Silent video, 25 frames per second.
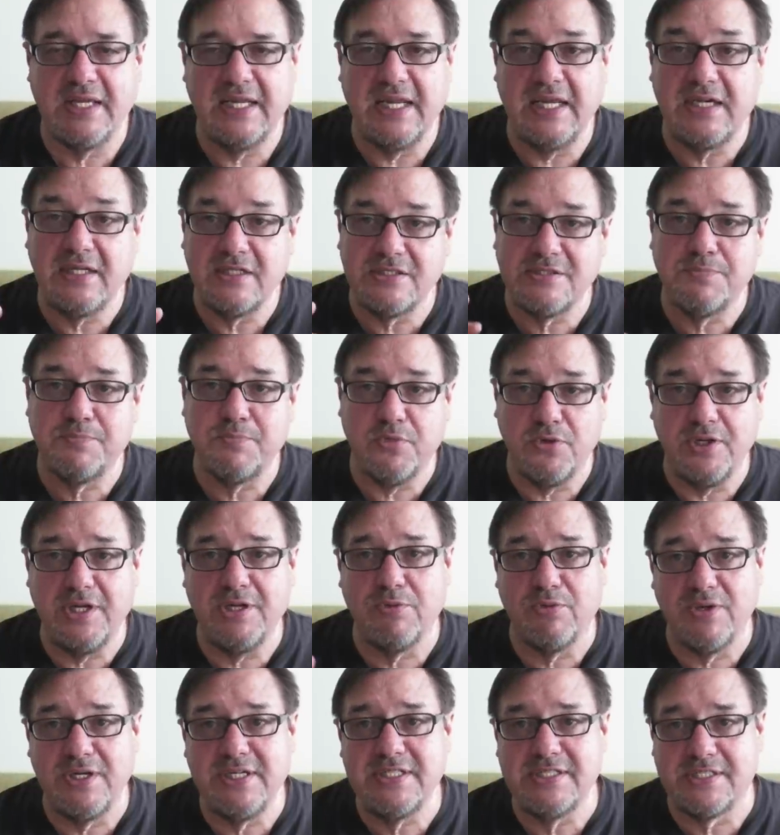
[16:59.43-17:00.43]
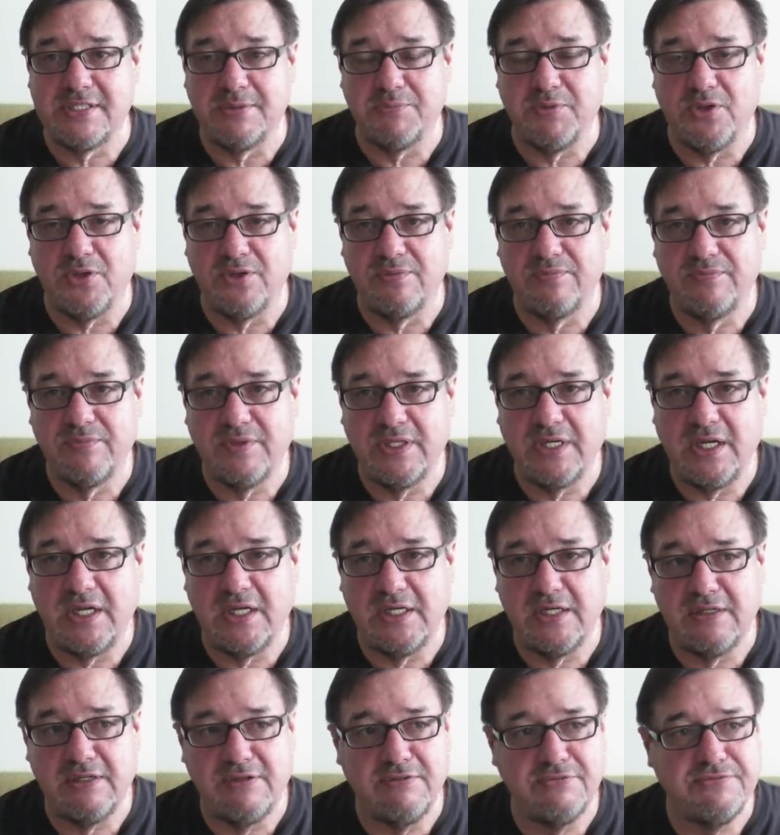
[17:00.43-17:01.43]
And it's pretty reasonable,
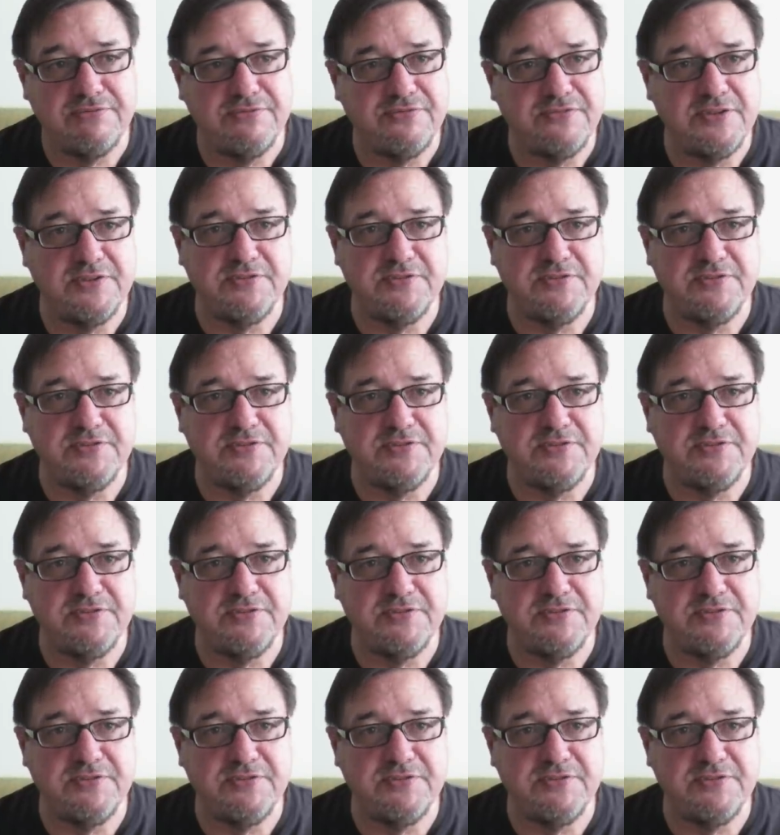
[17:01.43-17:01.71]
uh,